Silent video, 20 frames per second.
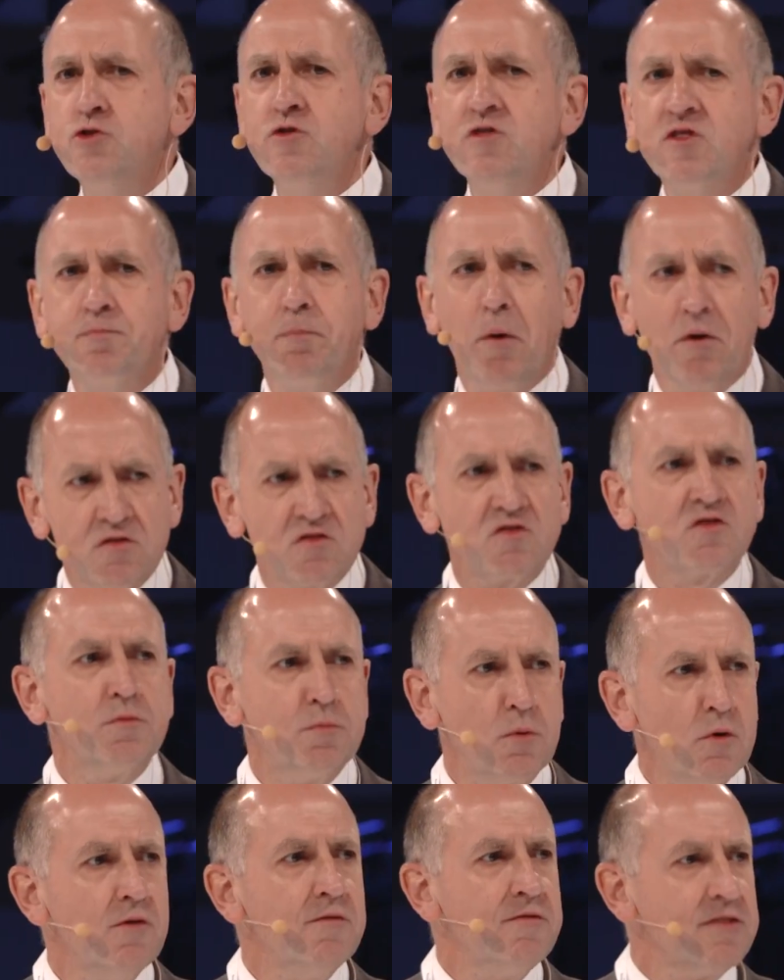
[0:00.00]

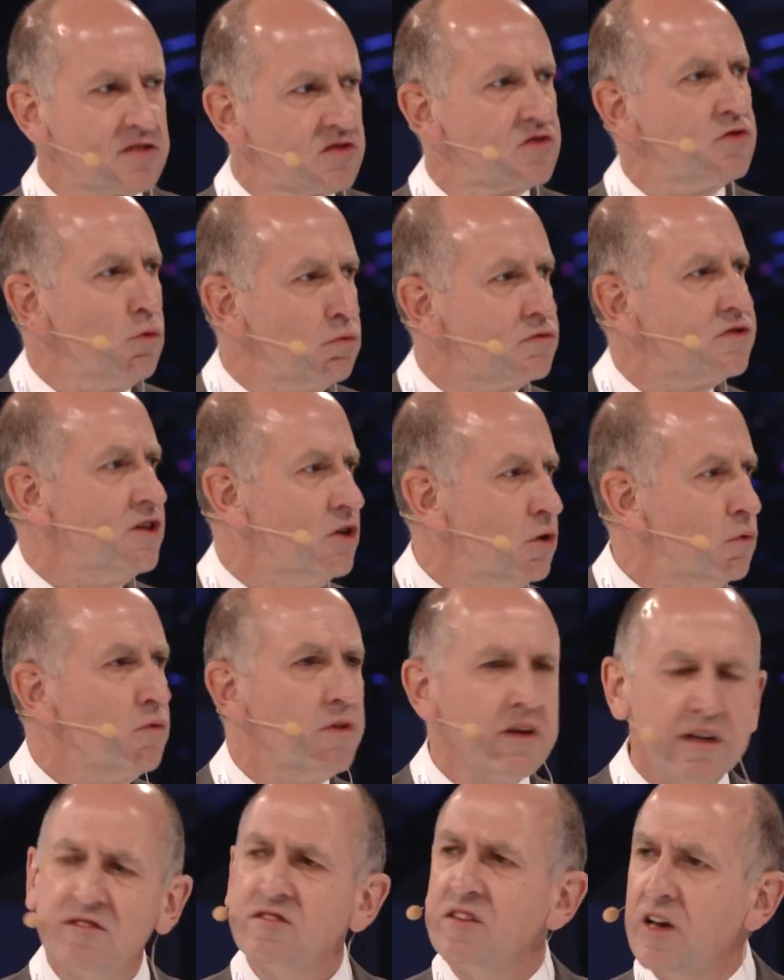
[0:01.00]
responsible for sorting all
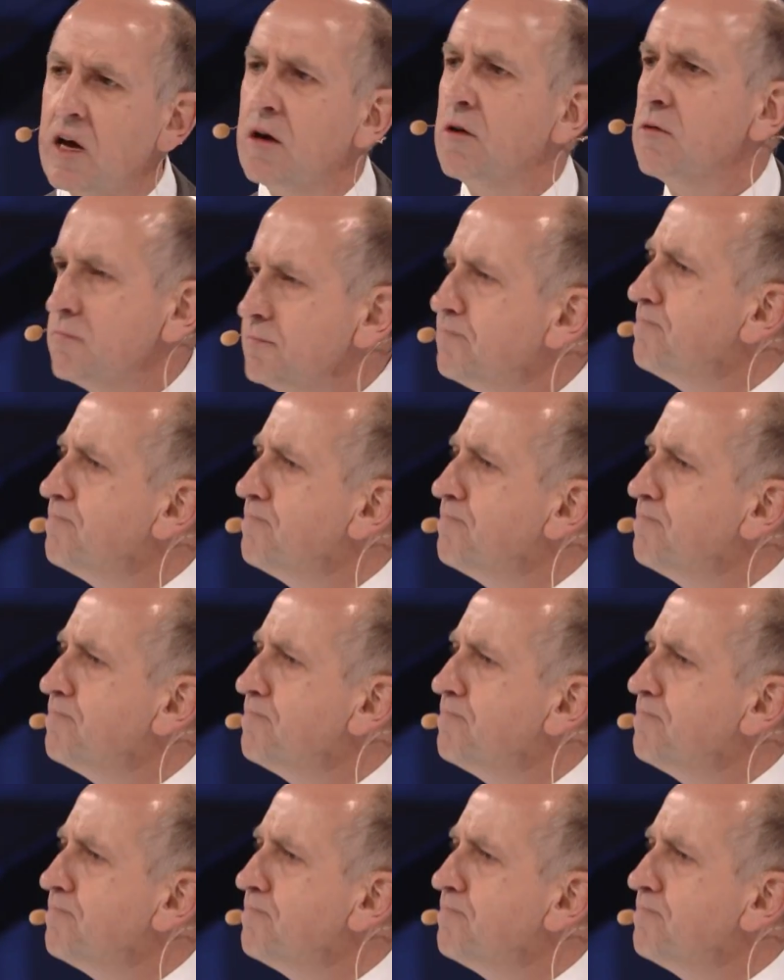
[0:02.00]
this out?